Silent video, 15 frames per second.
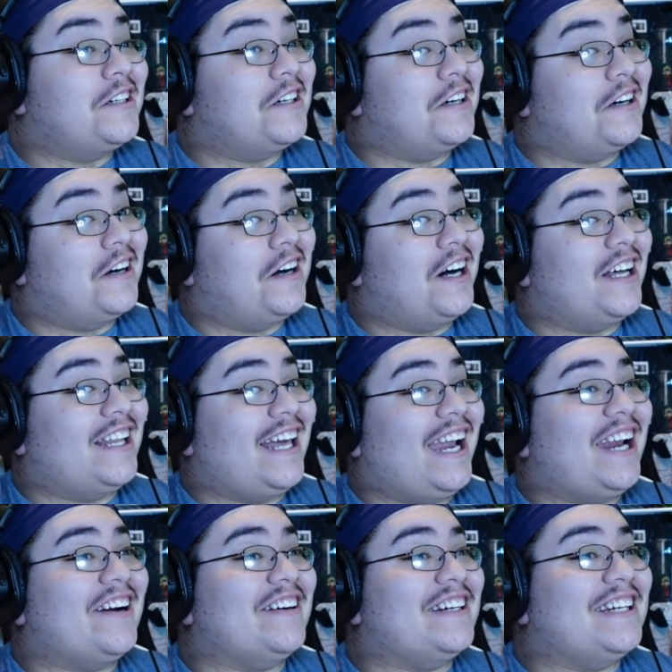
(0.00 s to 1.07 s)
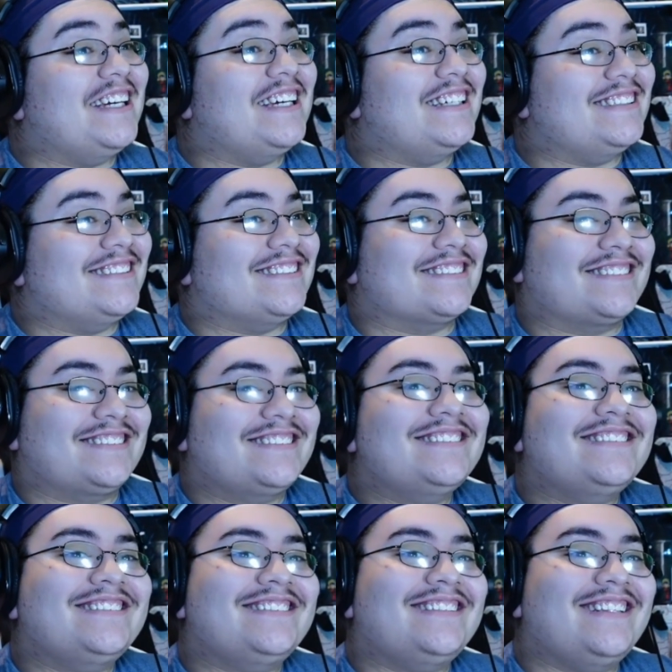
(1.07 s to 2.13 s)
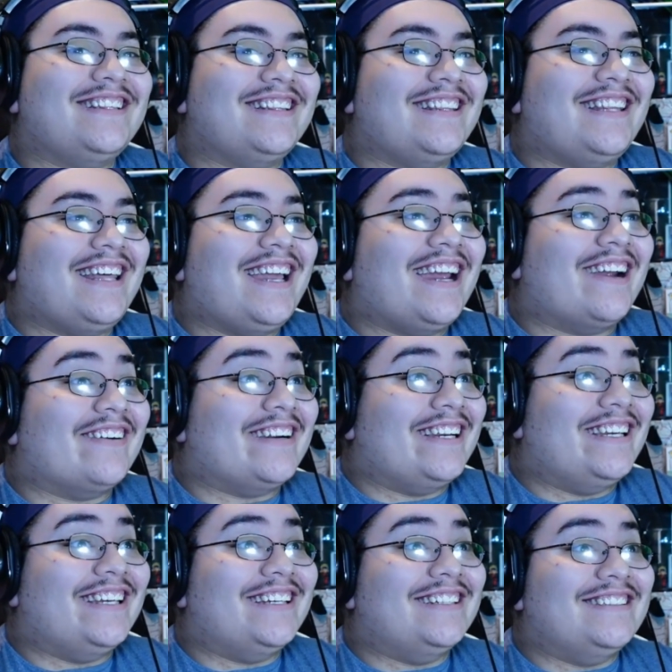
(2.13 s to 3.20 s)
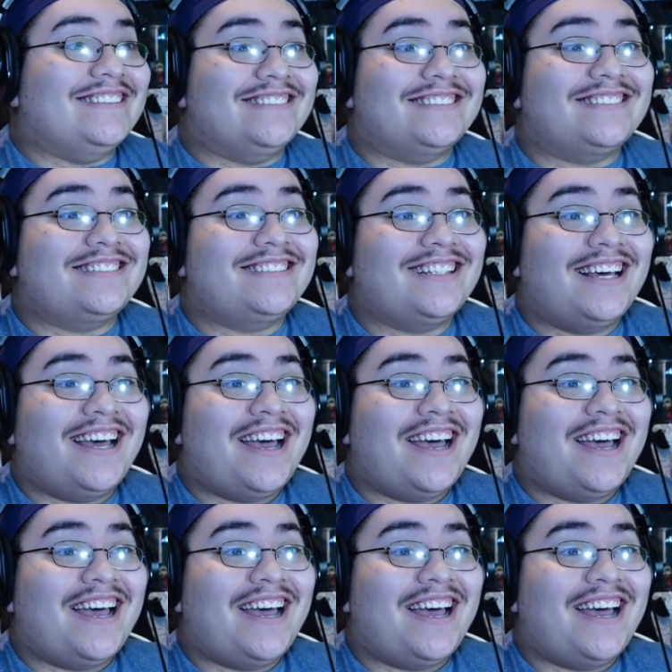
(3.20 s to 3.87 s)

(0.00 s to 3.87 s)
Oh, there he is. There he is.